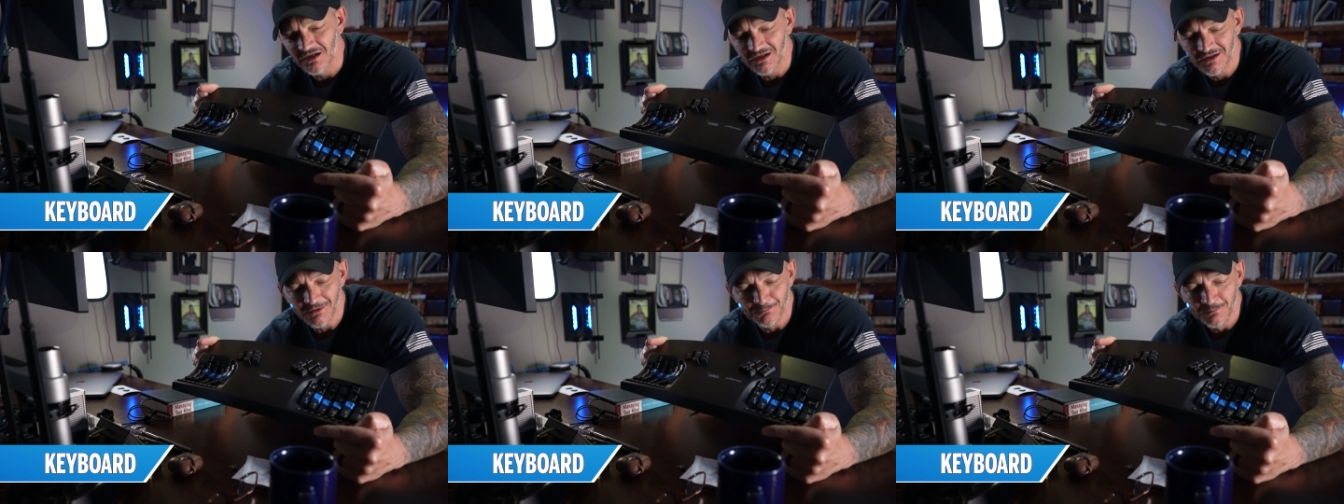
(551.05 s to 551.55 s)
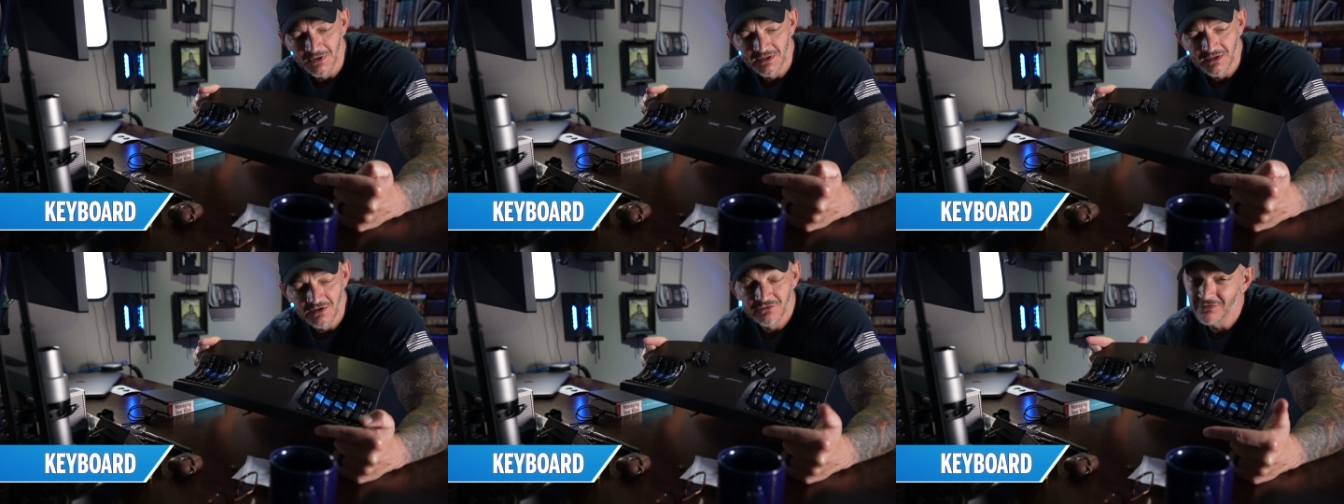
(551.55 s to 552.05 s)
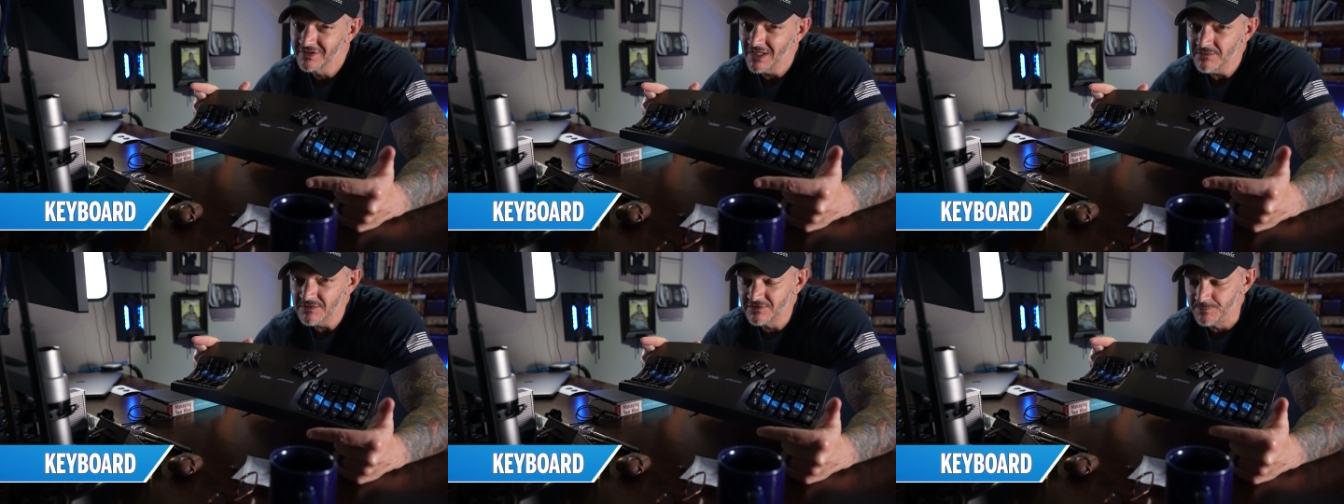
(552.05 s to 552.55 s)
Um, so it's
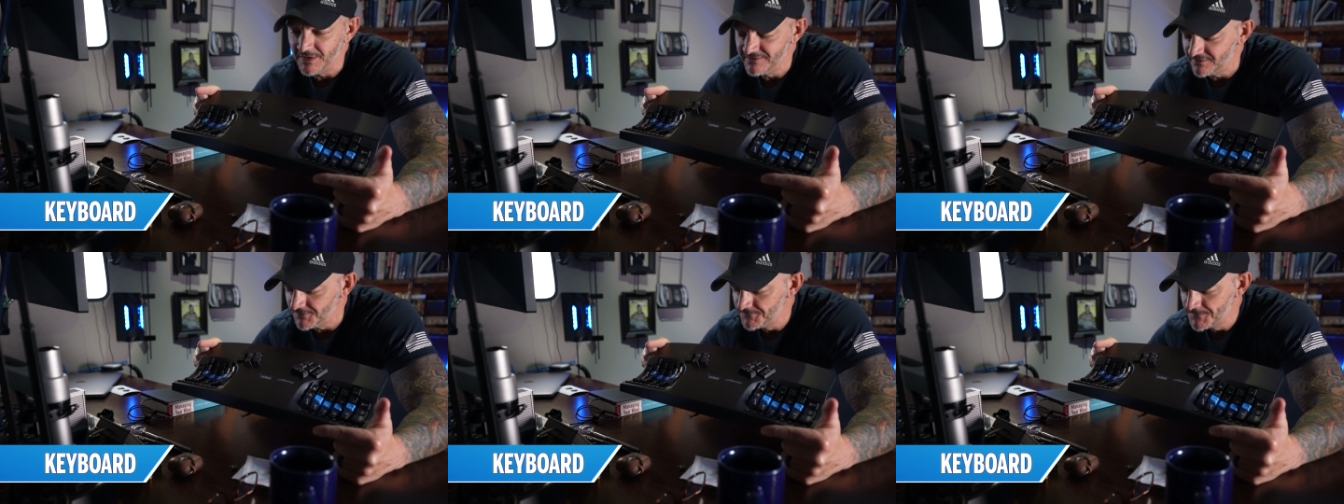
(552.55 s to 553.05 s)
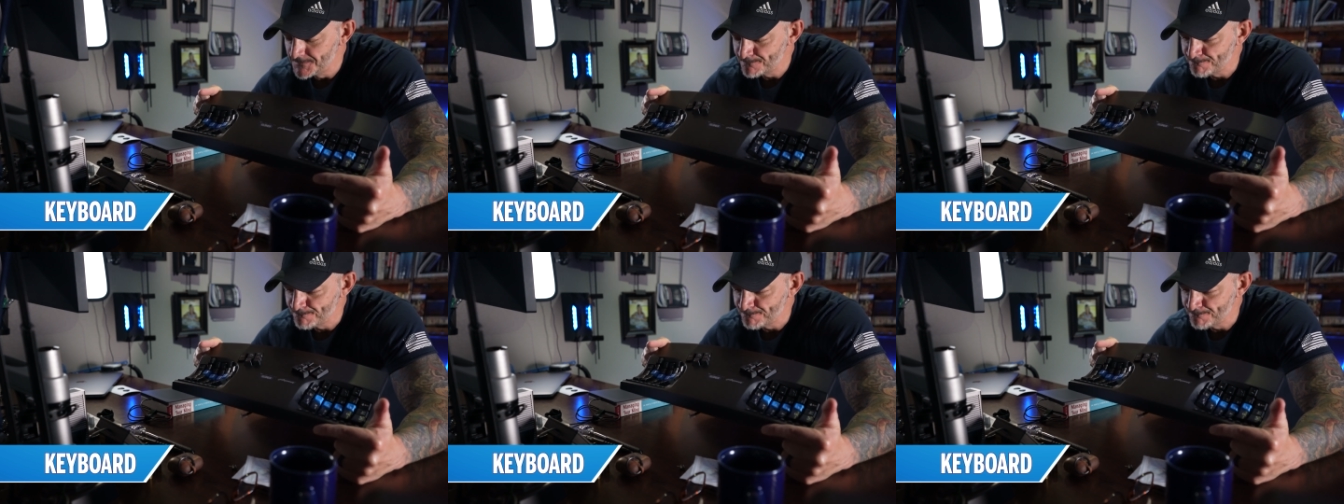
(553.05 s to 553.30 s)
kind of expensive,